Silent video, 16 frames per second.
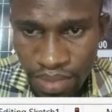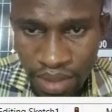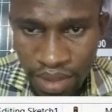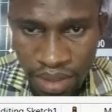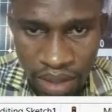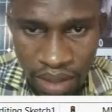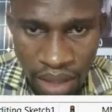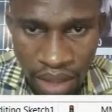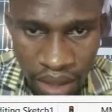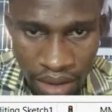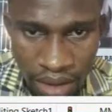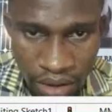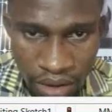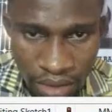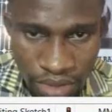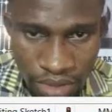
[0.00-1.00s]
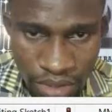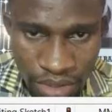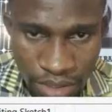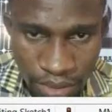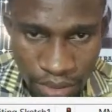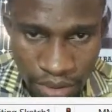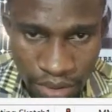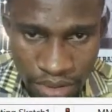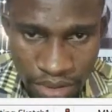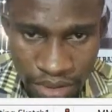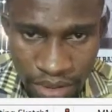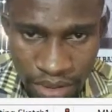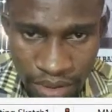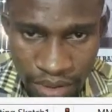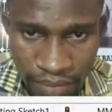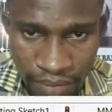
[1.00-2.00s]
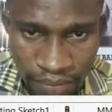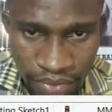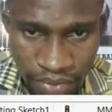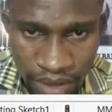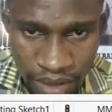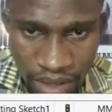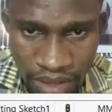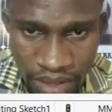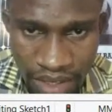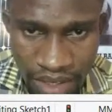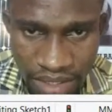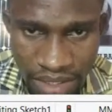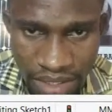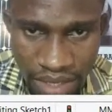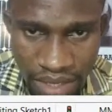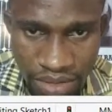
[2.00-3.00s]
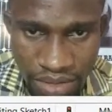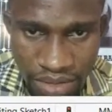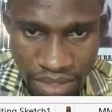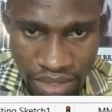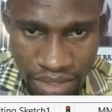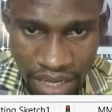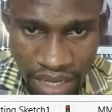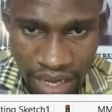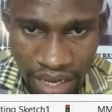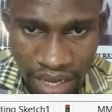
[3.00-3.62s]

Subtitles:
I come to this point, it extends to this guy.